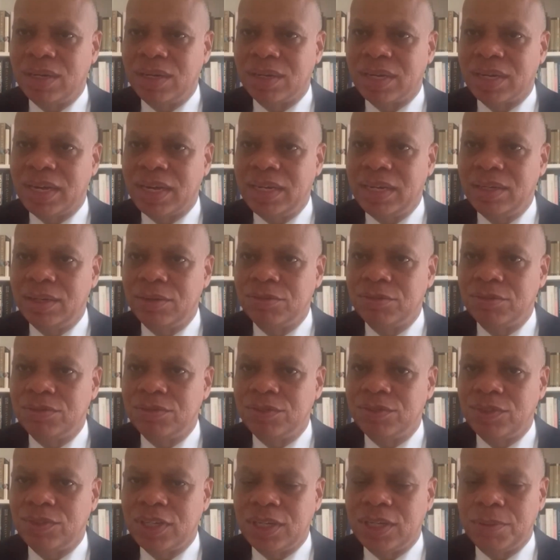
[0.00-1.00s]
a kind
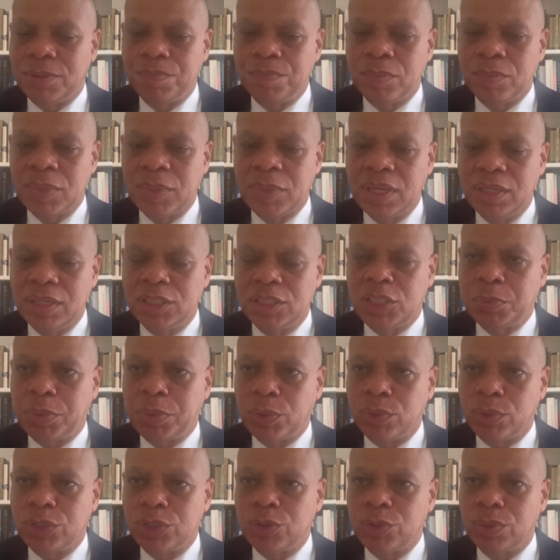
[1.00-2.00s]
of
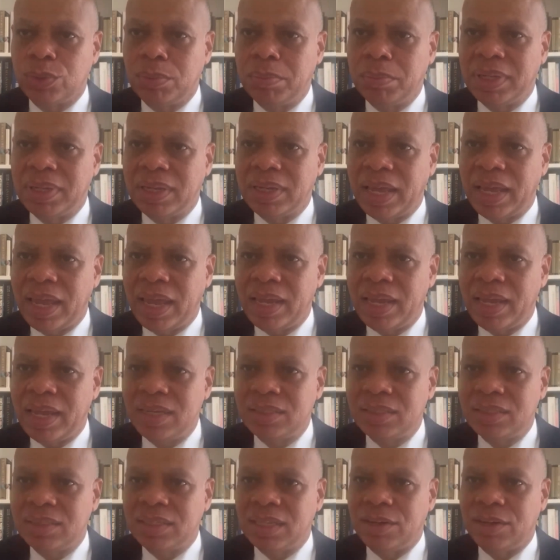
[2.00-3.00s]
spiritual
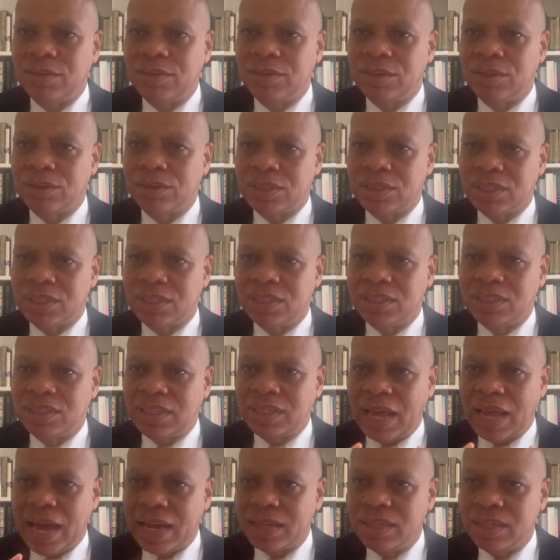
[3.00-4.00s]
malaise. There's a
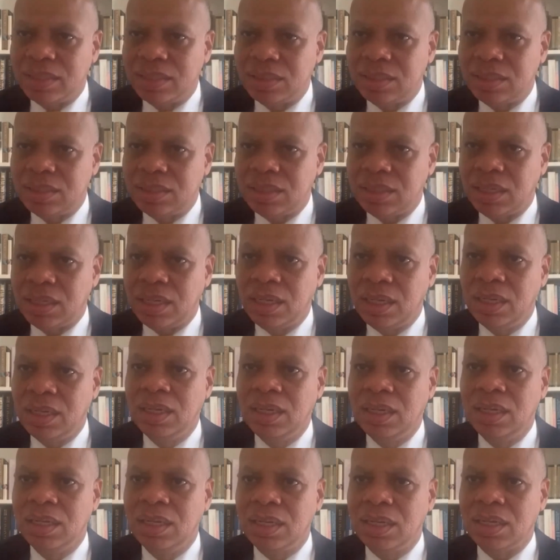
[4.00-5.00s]
stagnancy.
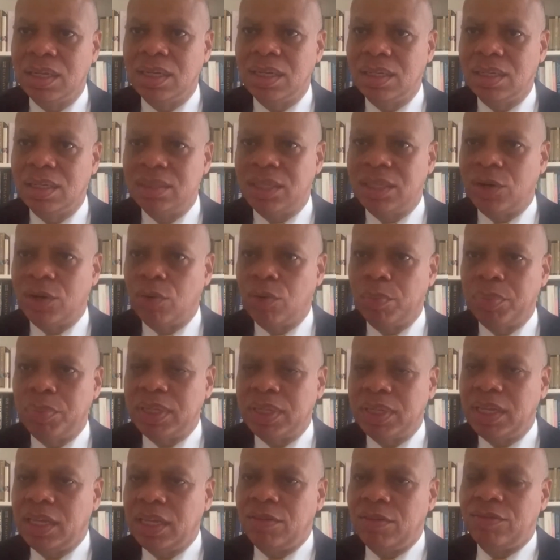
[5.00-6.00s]
They don't
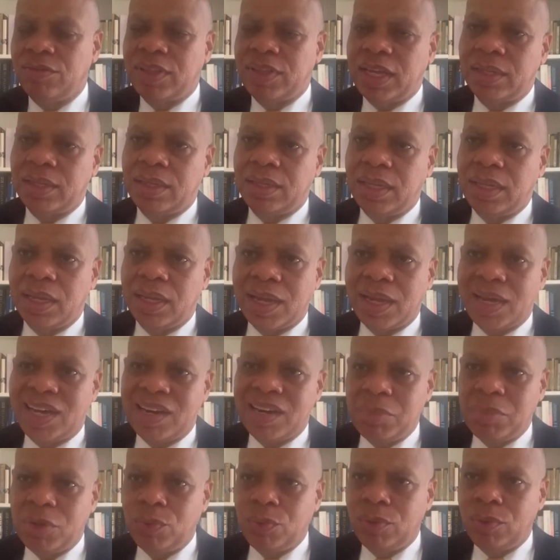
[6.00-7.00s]
believe that the
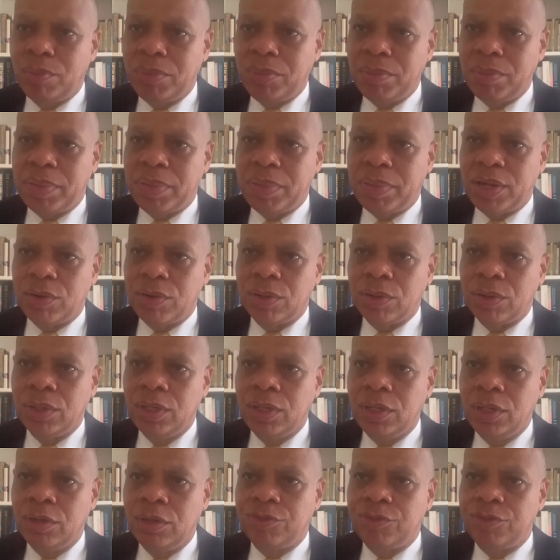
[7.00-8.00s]
economy will be better
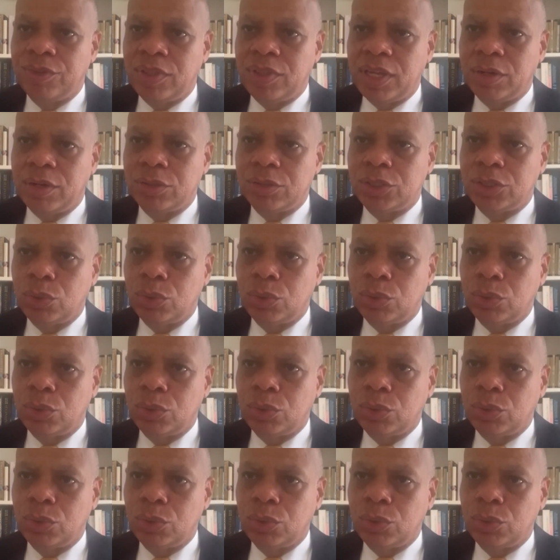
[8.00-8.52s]
for their